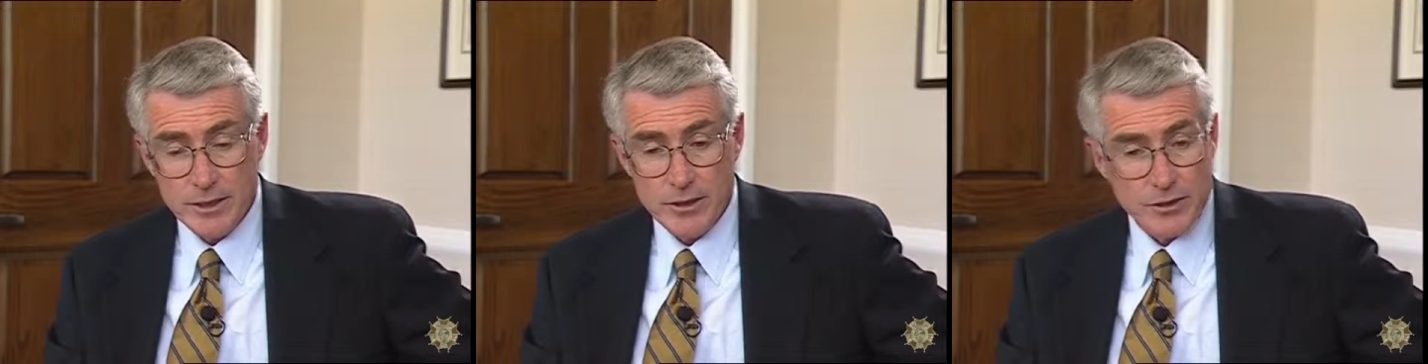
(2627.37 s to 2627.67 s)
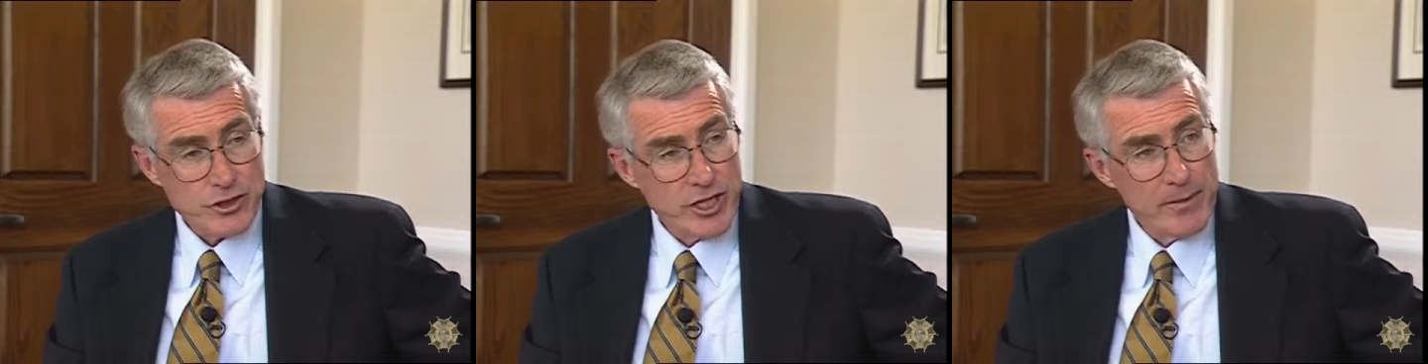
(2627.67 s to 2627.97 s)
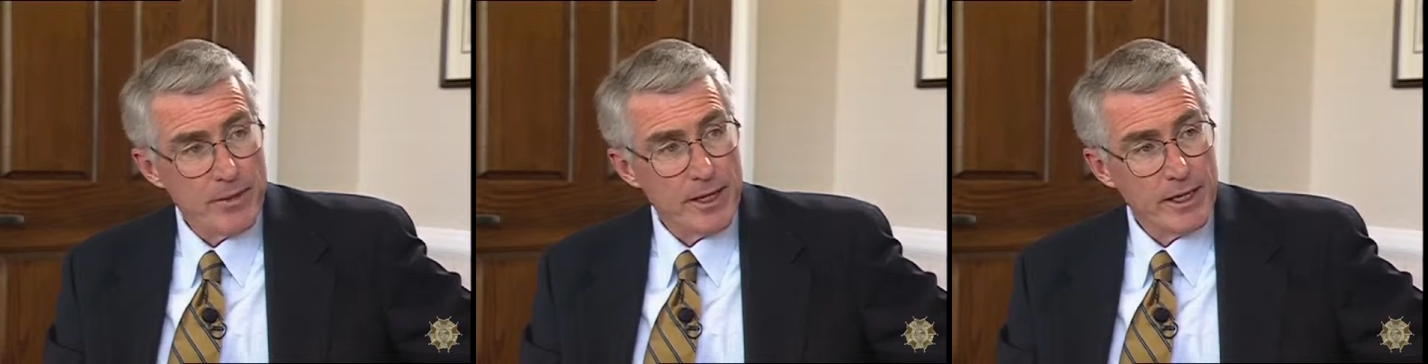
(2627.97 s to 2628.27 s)
here at
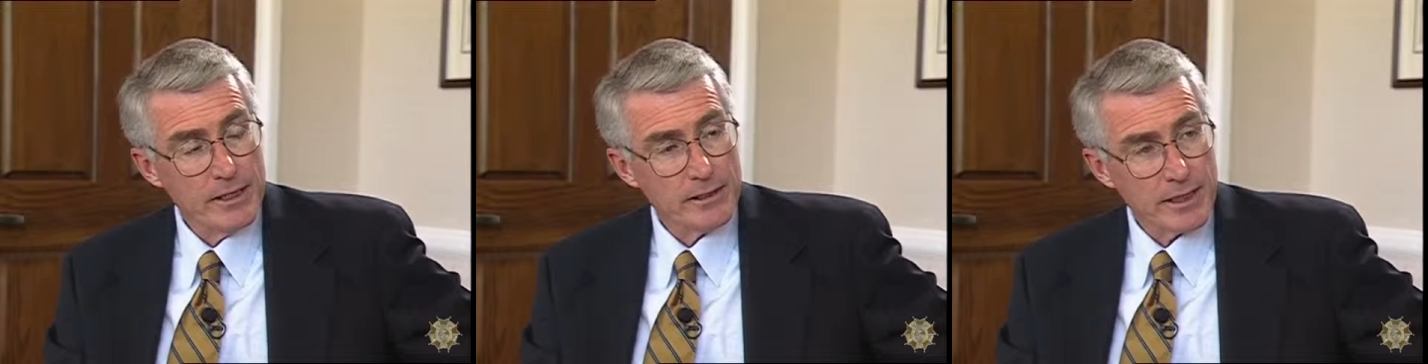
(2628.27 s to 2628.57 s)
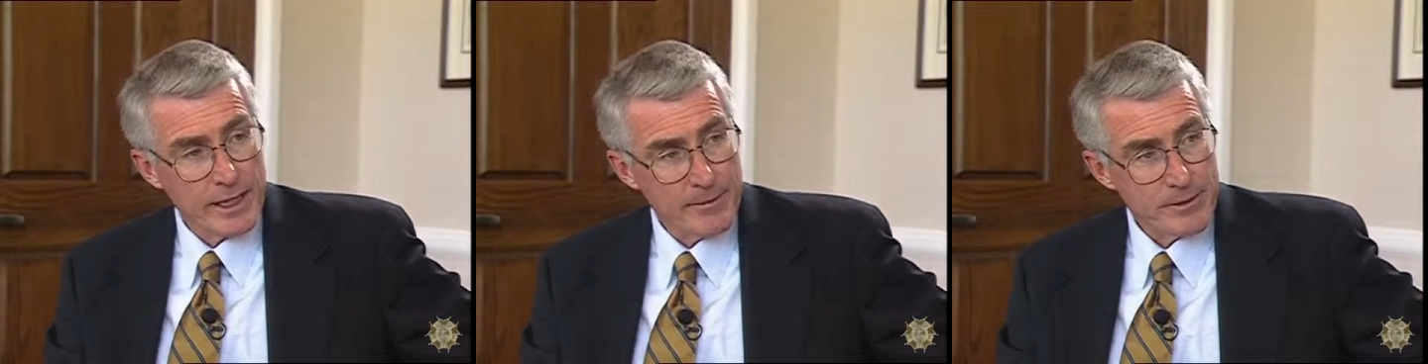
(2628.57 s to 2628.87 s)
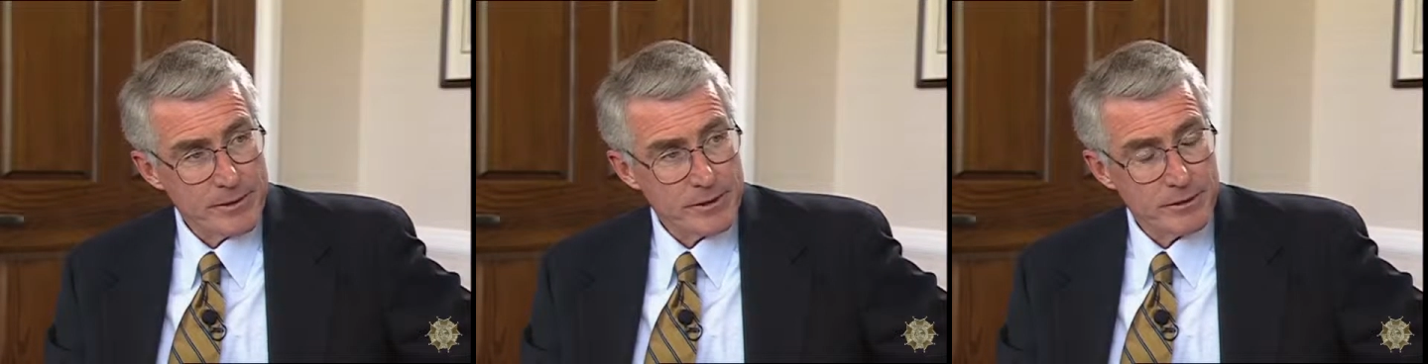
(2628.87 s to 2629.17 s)
Champaign, at the
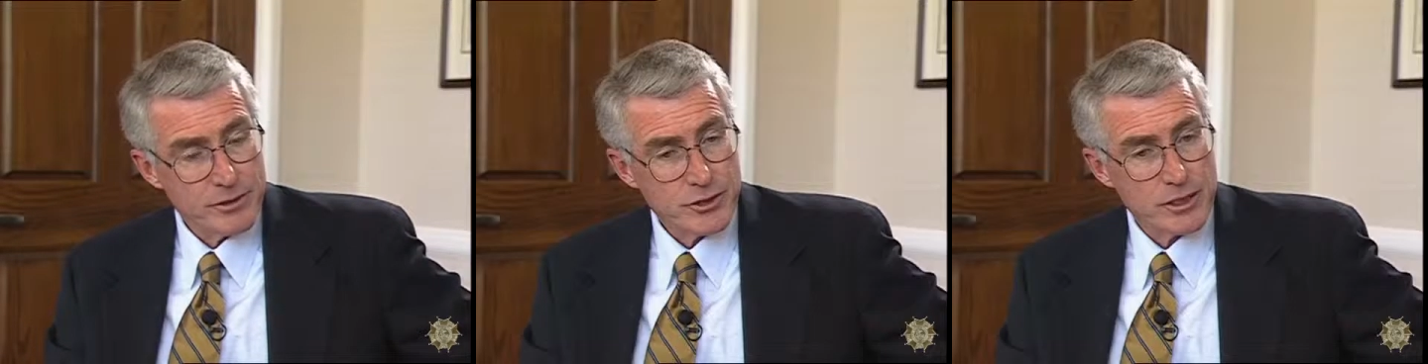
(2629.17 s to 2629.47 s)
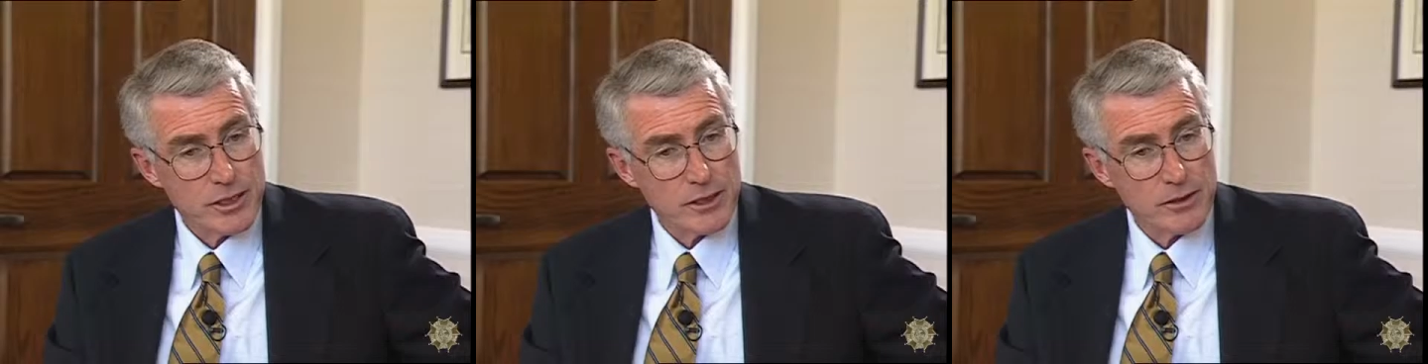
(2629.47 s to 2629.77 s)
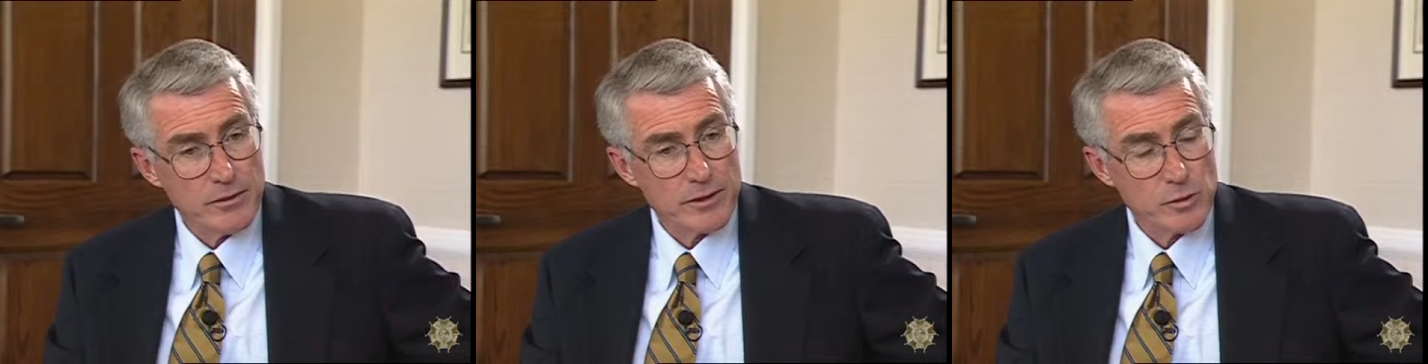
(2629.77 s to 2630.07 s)
campus at
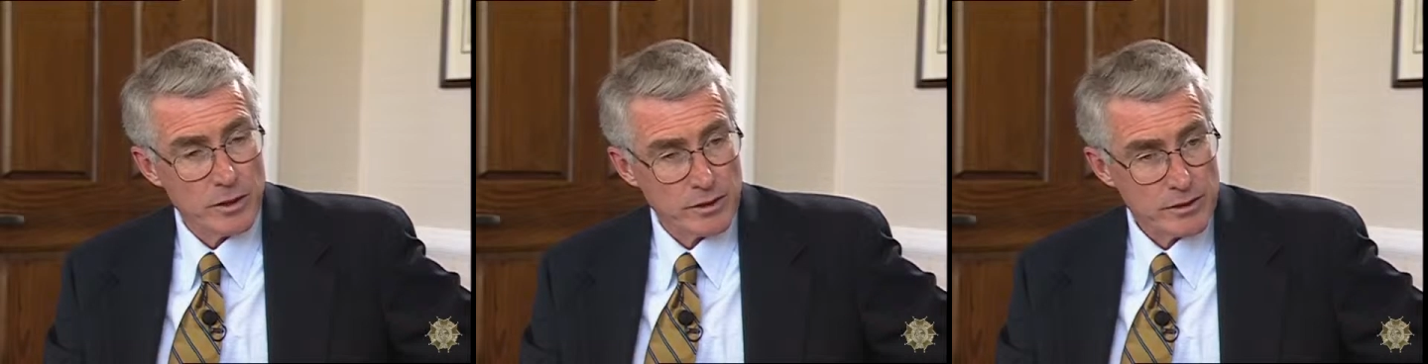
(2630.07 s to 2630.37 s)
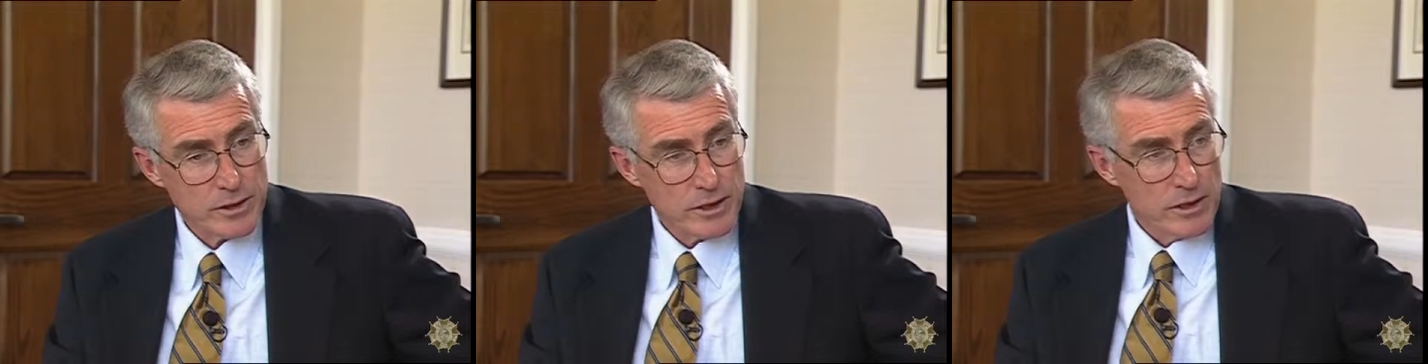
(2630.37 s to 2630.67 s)
Chicago, as well as